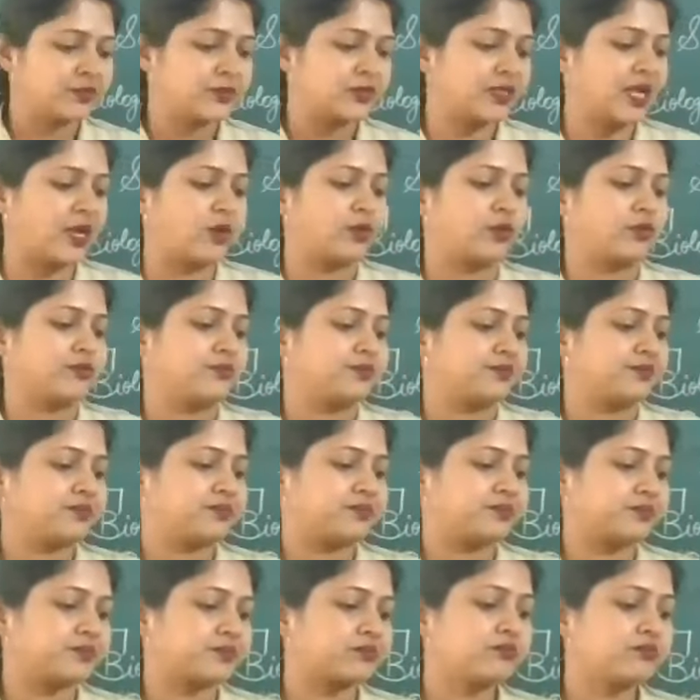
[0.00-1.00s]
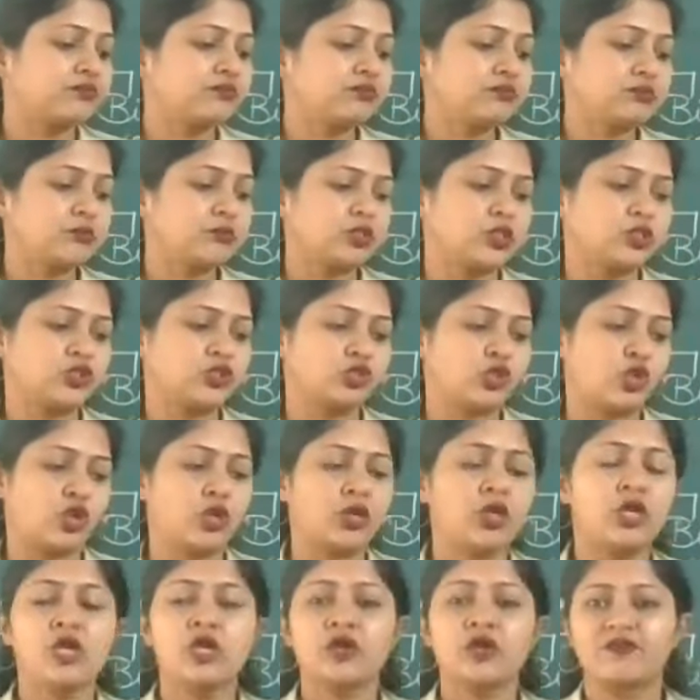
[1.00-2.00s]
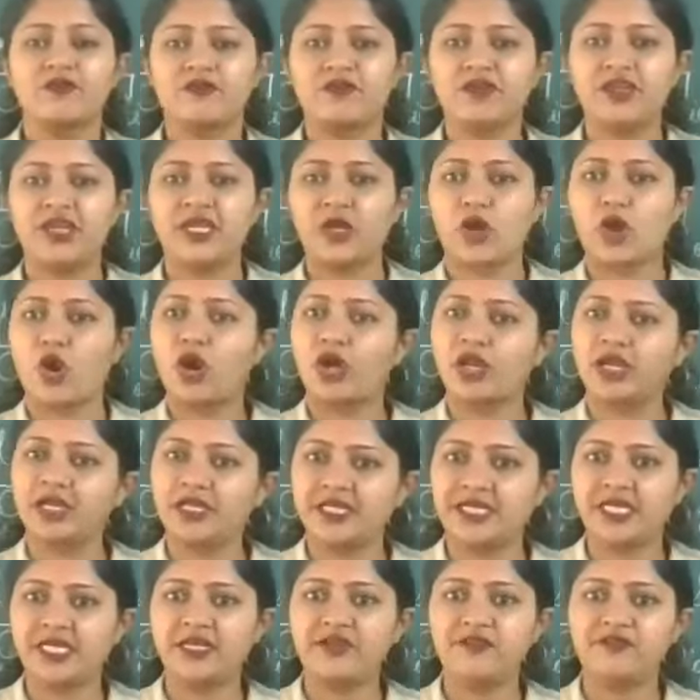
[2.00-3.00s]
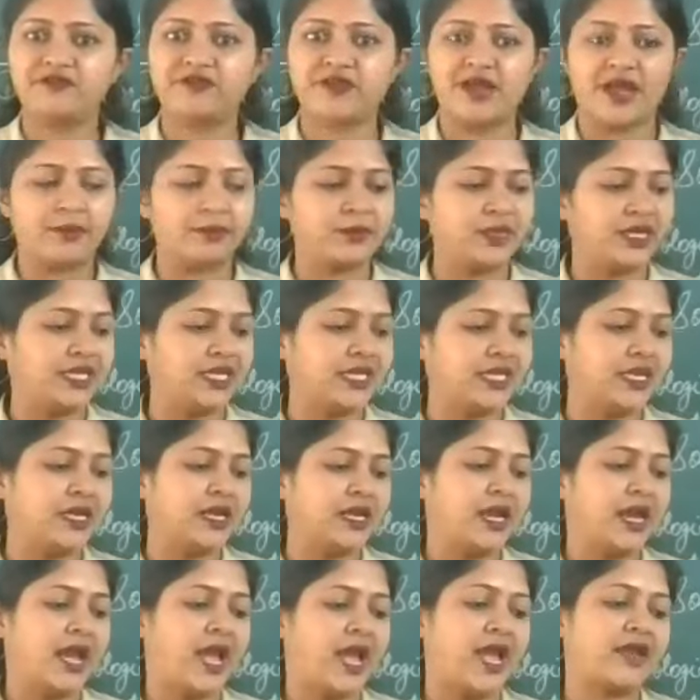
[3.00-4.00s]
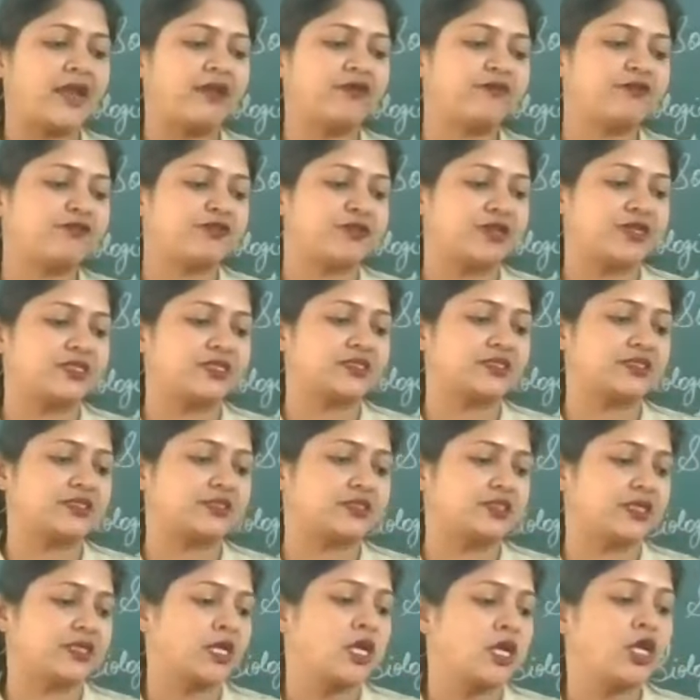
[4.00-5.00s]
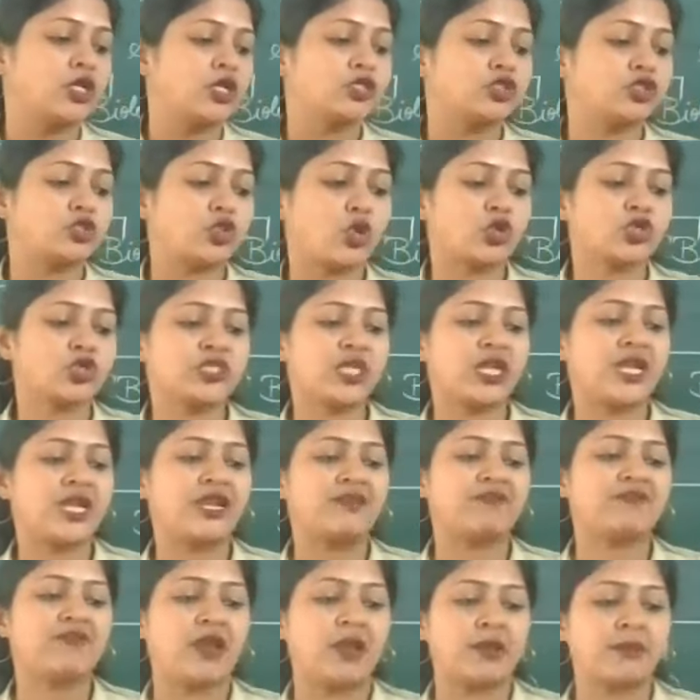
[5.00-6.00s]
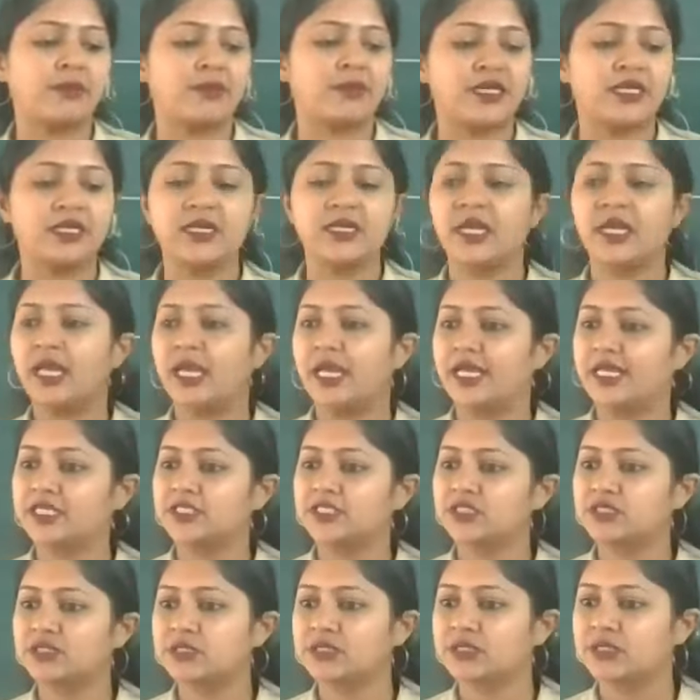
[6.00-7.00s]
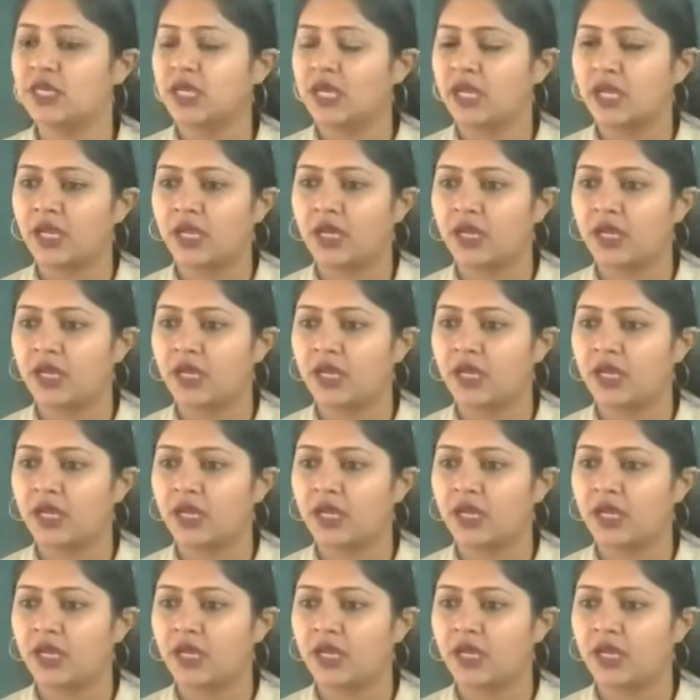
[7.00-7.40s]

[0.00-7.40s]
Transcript: Now, so we all need family and friends. Social environment is